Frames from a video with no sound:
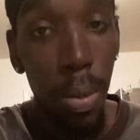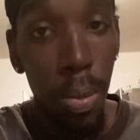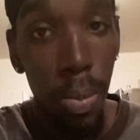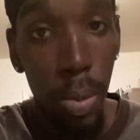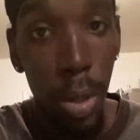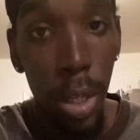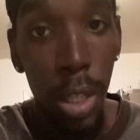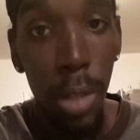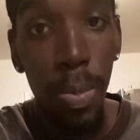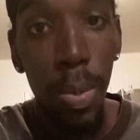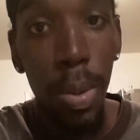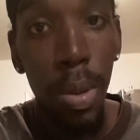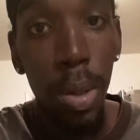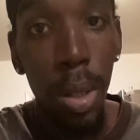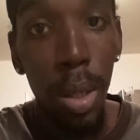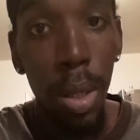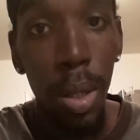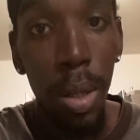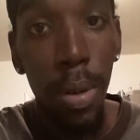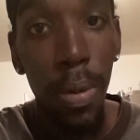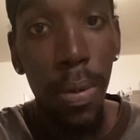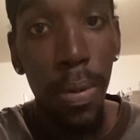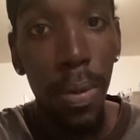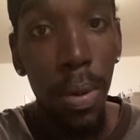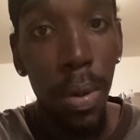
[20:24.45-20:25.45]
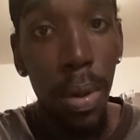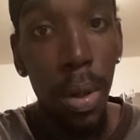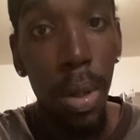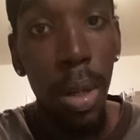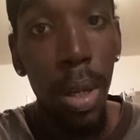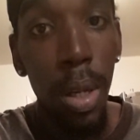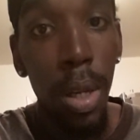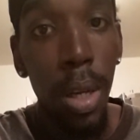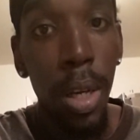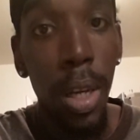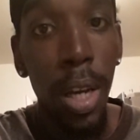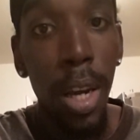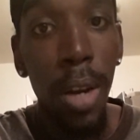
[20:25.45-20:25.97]
Best believe
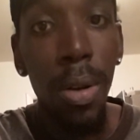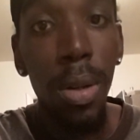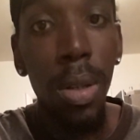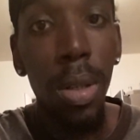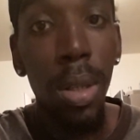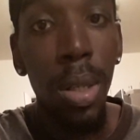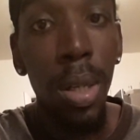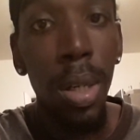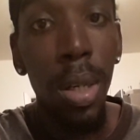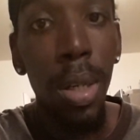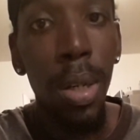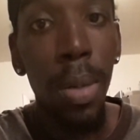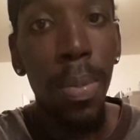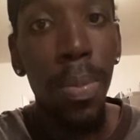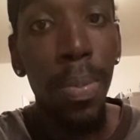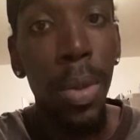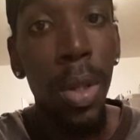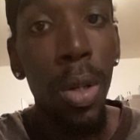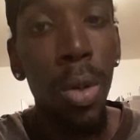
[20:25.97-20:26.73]
and guarantee.